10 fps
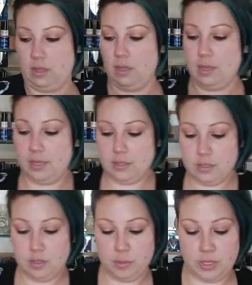And
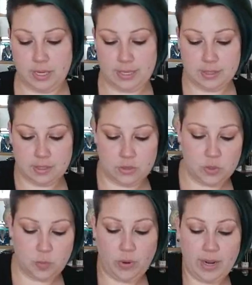put a nice little
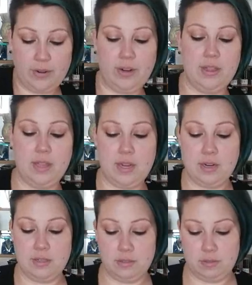sprayer in
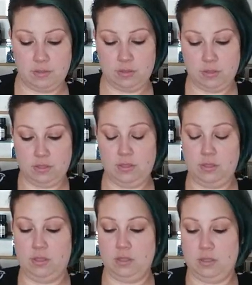there.
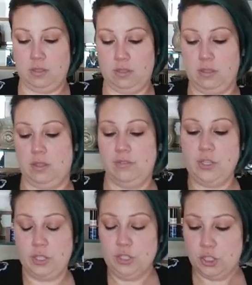Give it
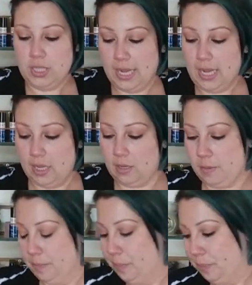a good shake.